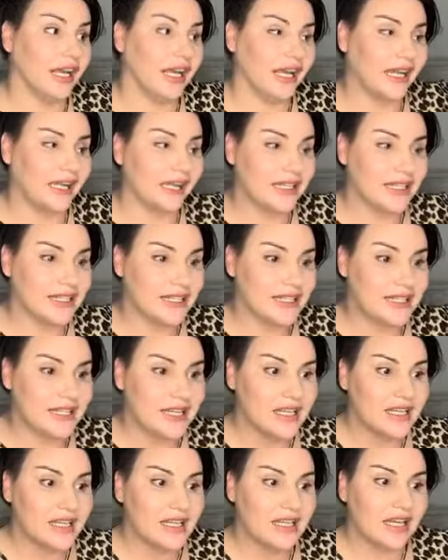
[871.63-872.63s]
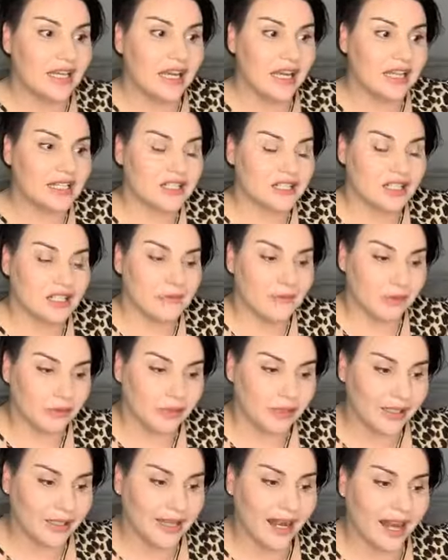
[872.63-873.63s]
It can be
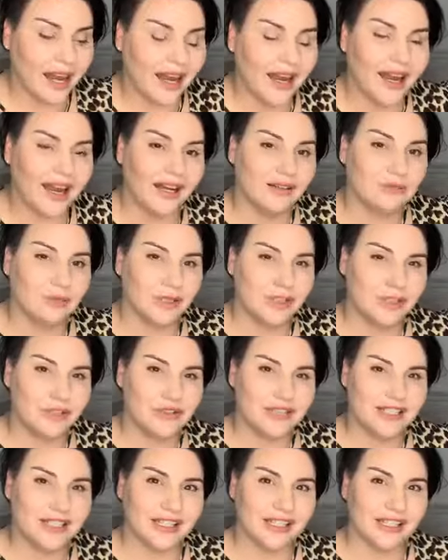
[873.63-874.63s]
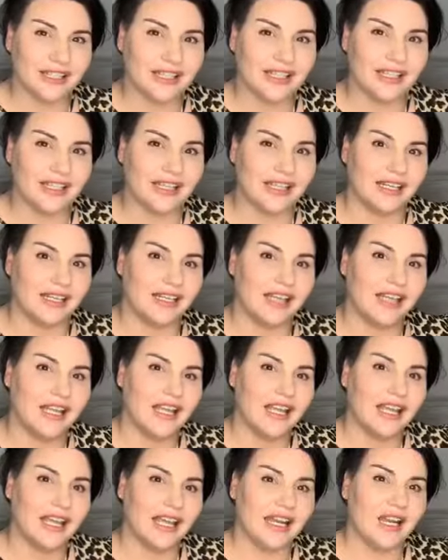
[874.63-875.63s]
really hard when you're dealing
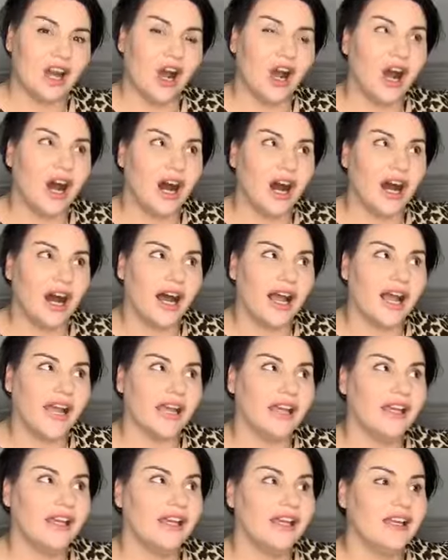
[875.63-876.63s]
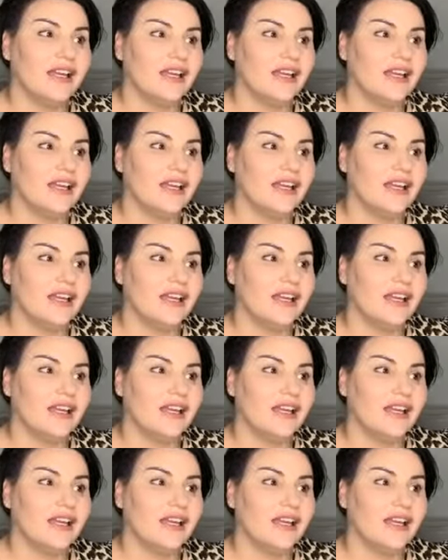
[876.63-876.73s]
in high